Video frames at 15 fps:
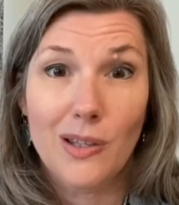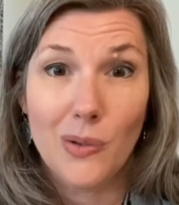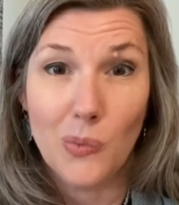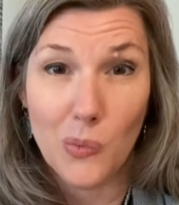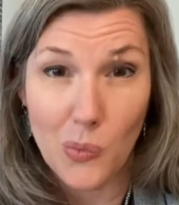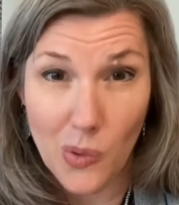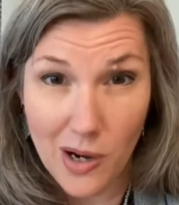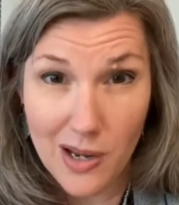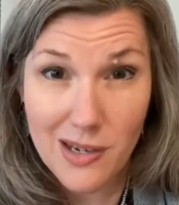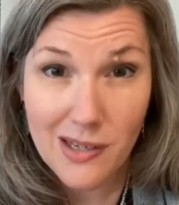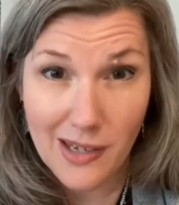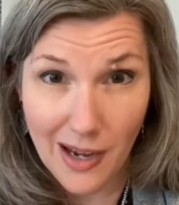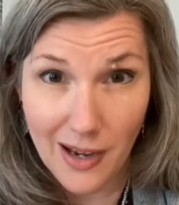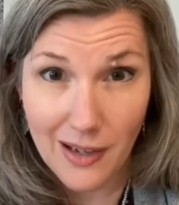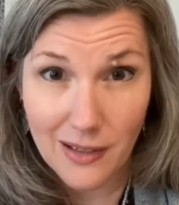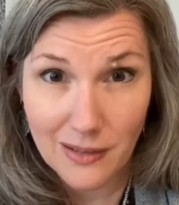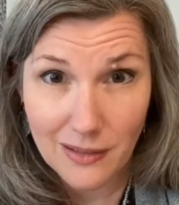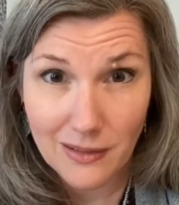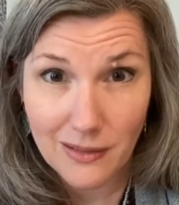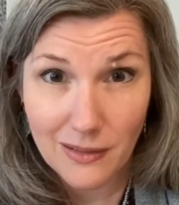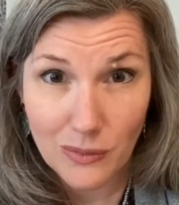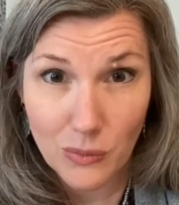One day
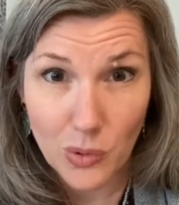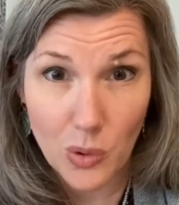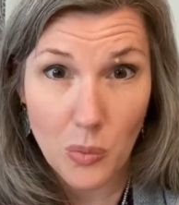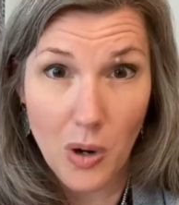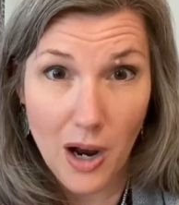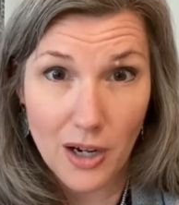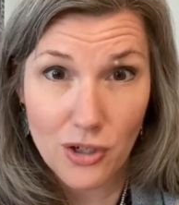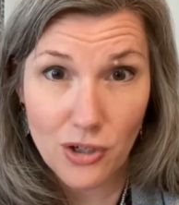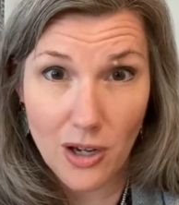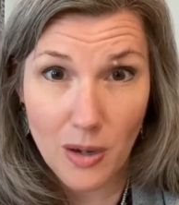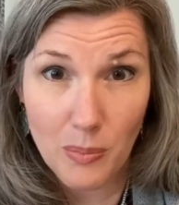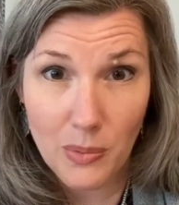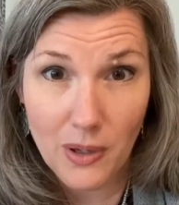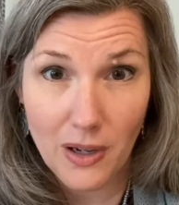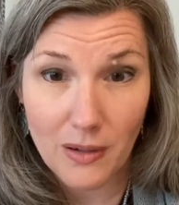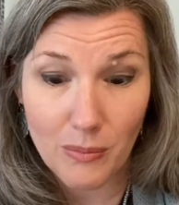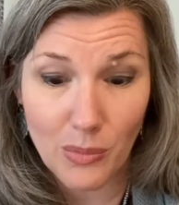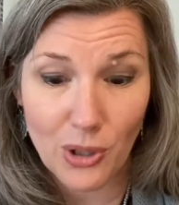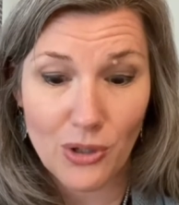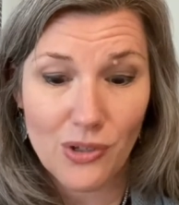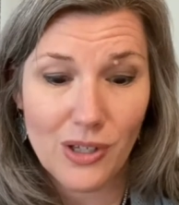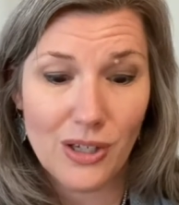we'll wash up on
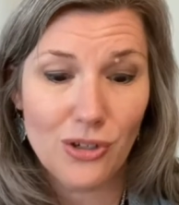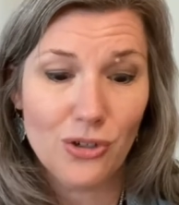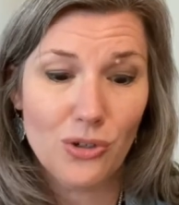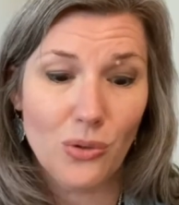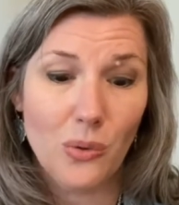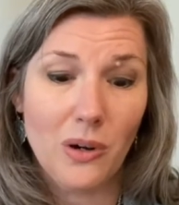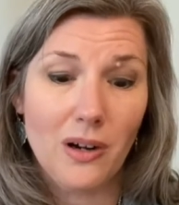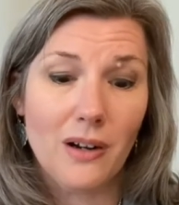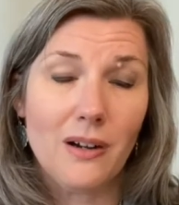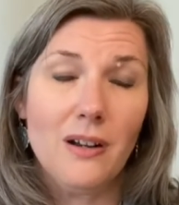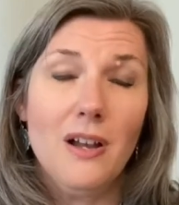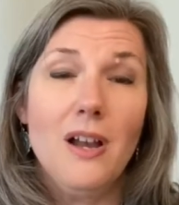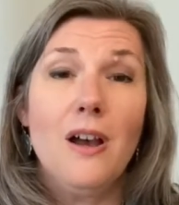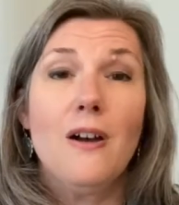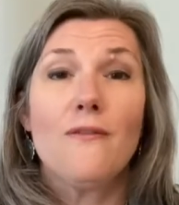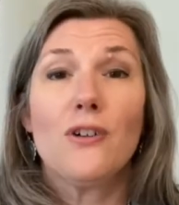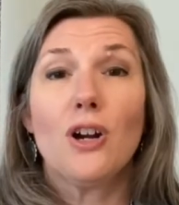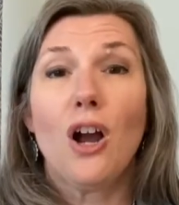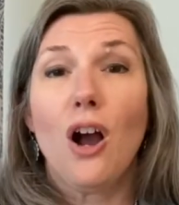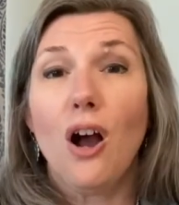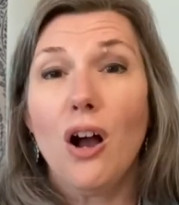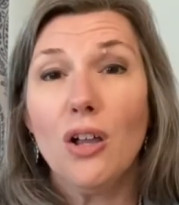mercy's shore. For
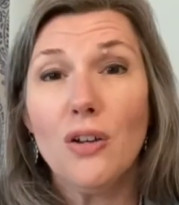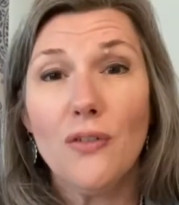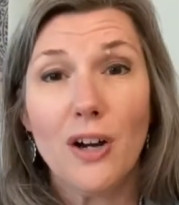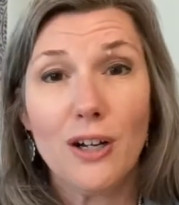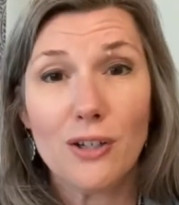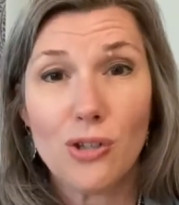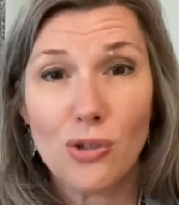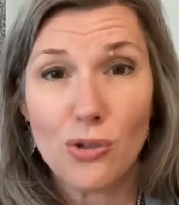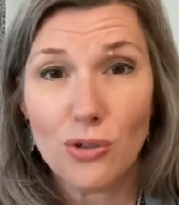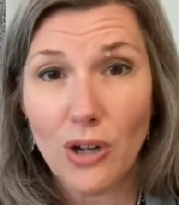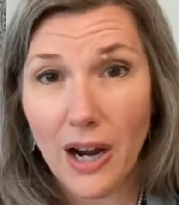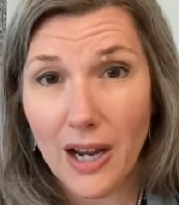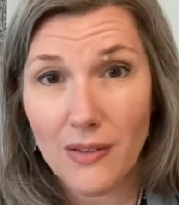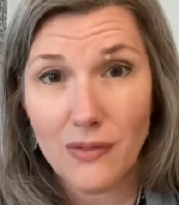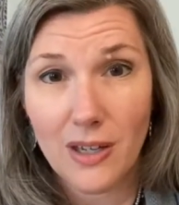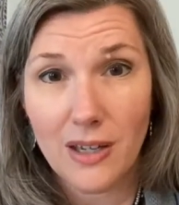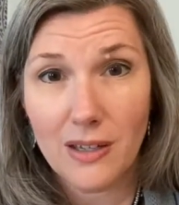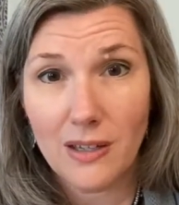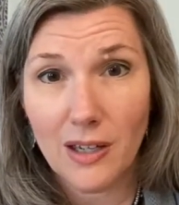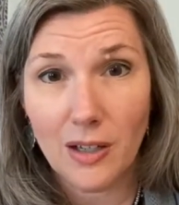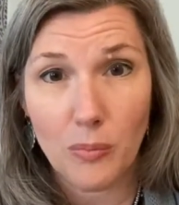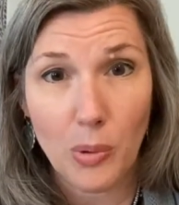all of our striving
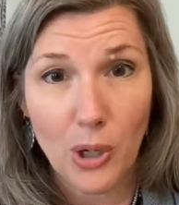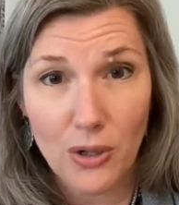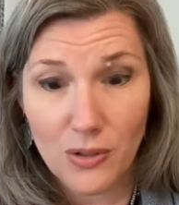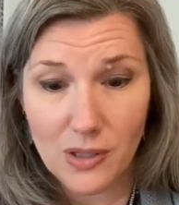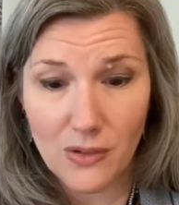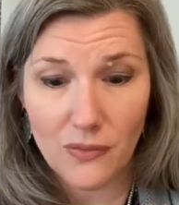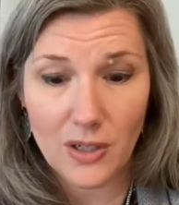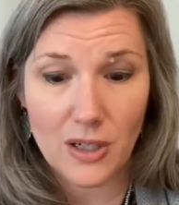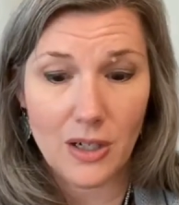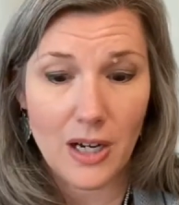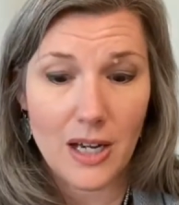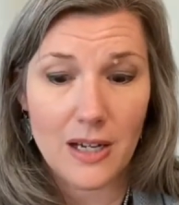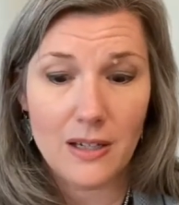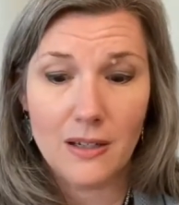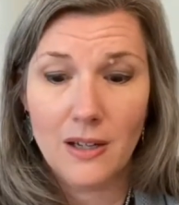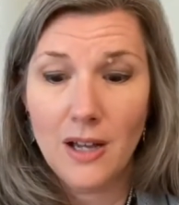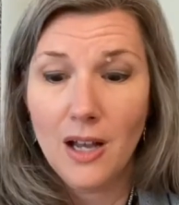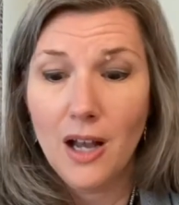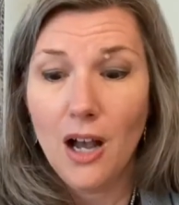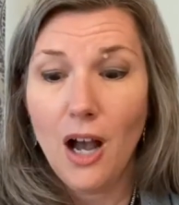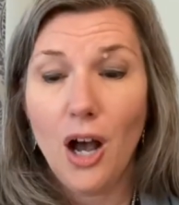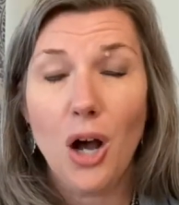and persevering,
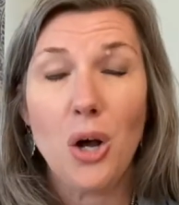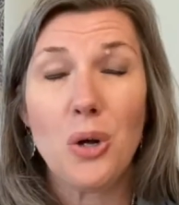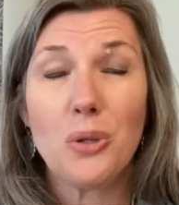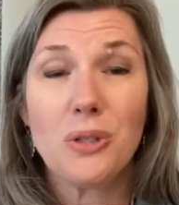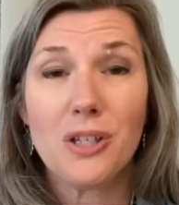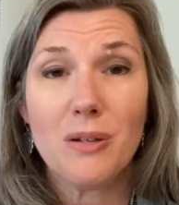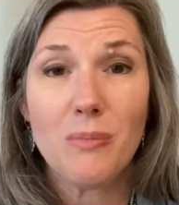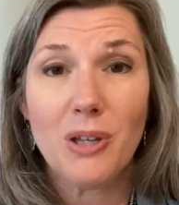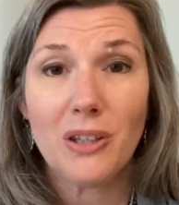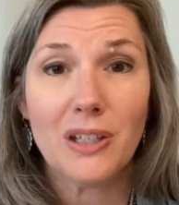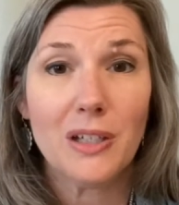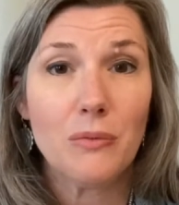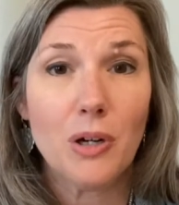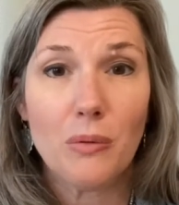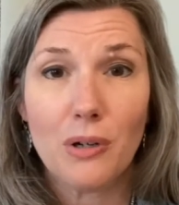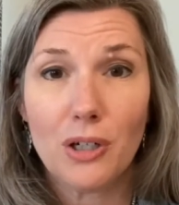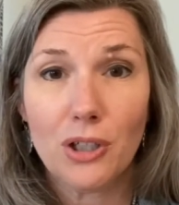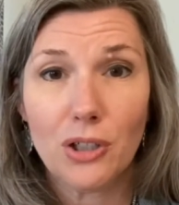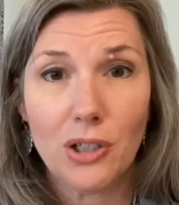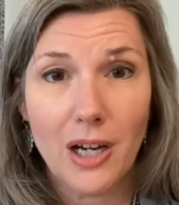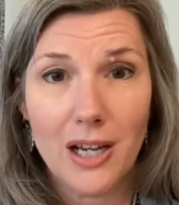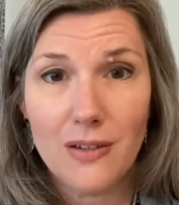ultimately what we're
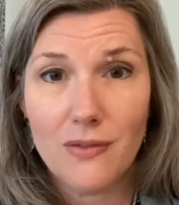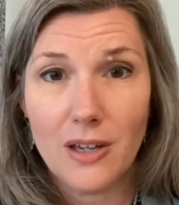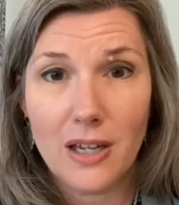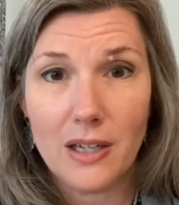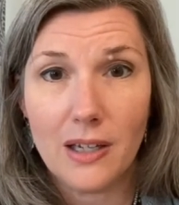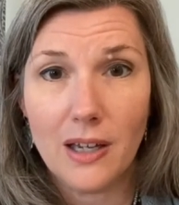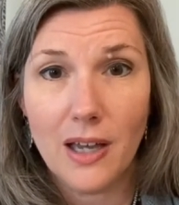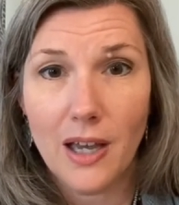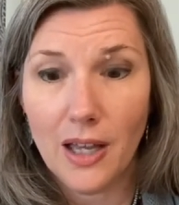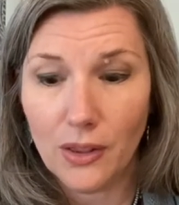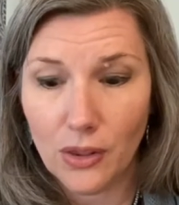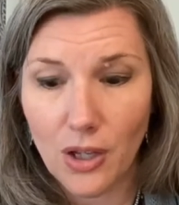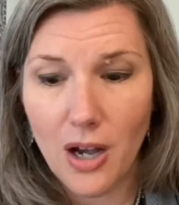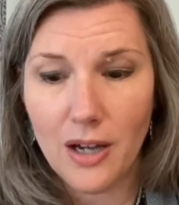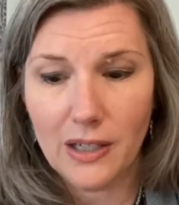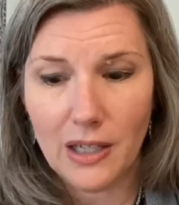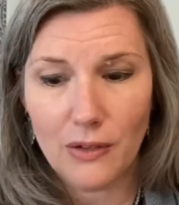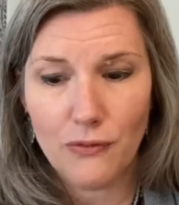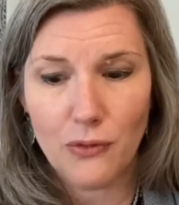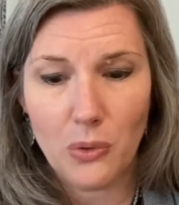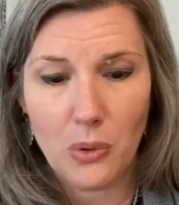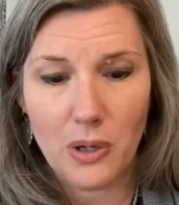craving and longing
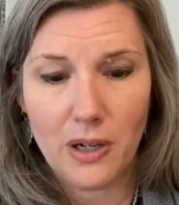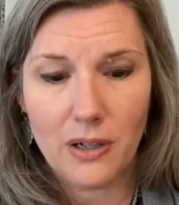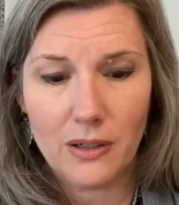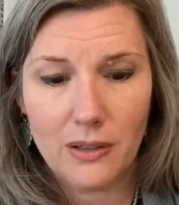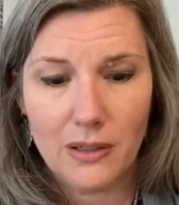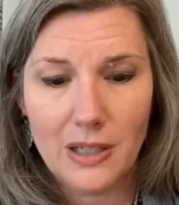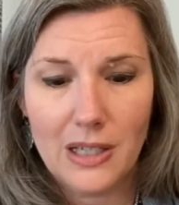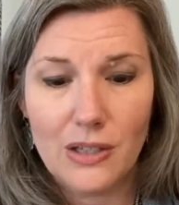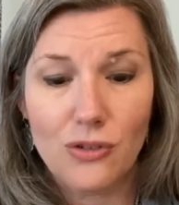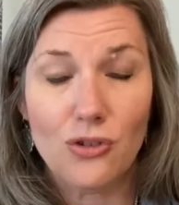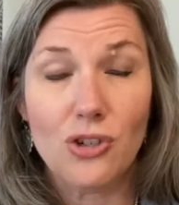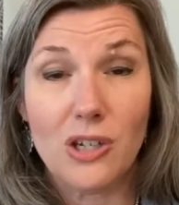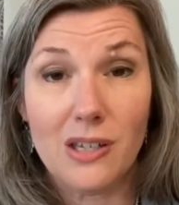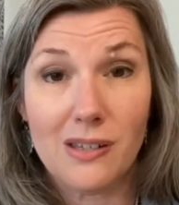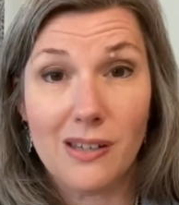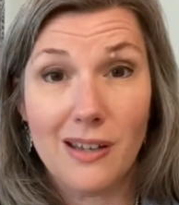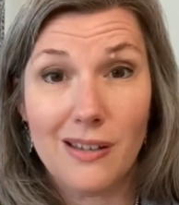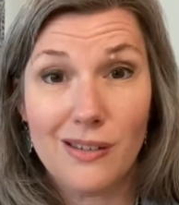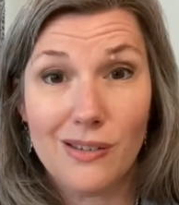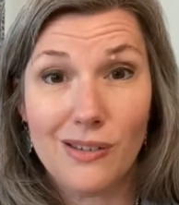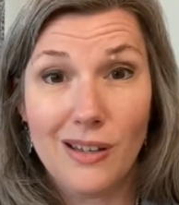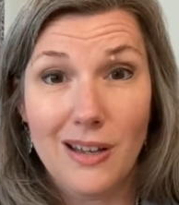for is
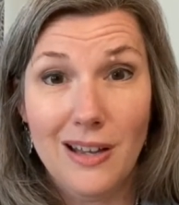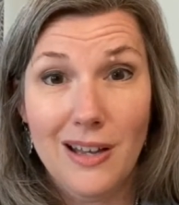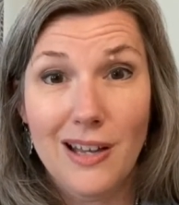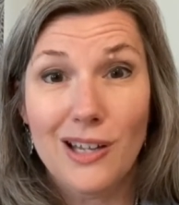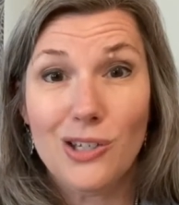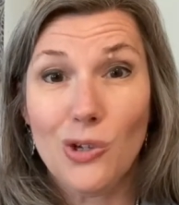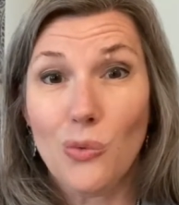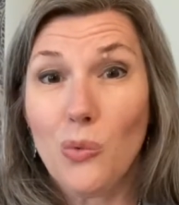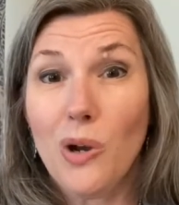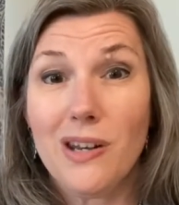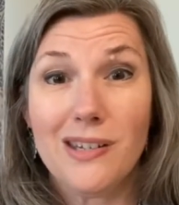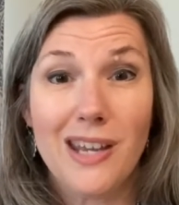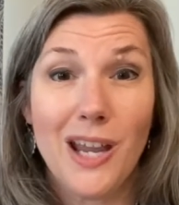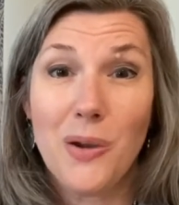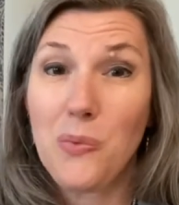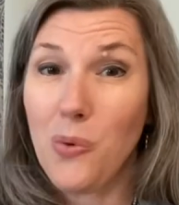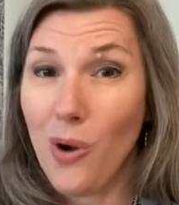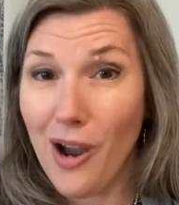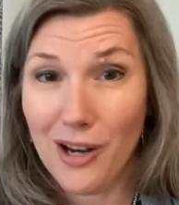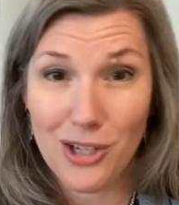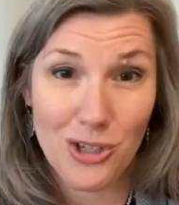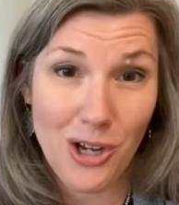Jesus, to one day
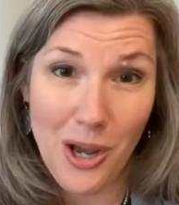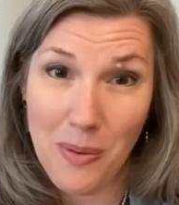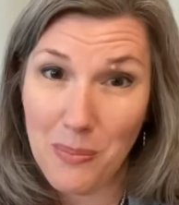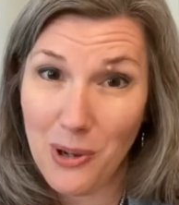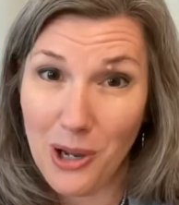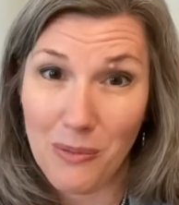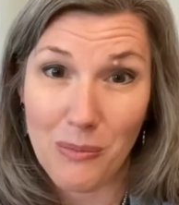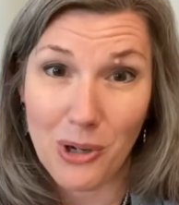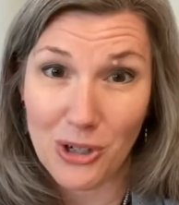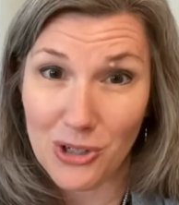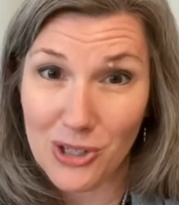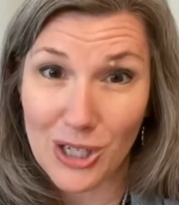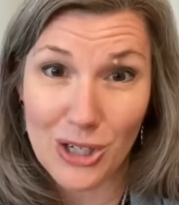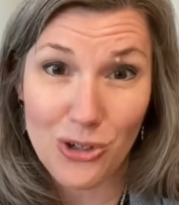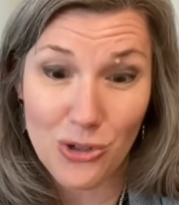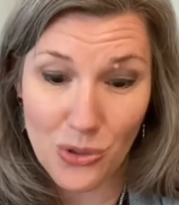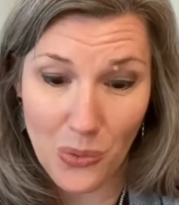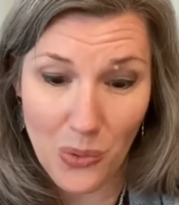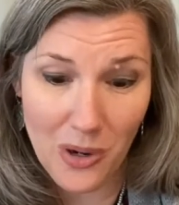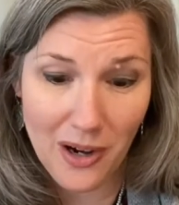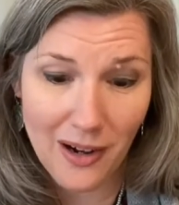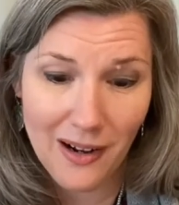wash up on mercy's
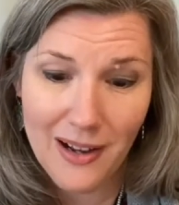shore.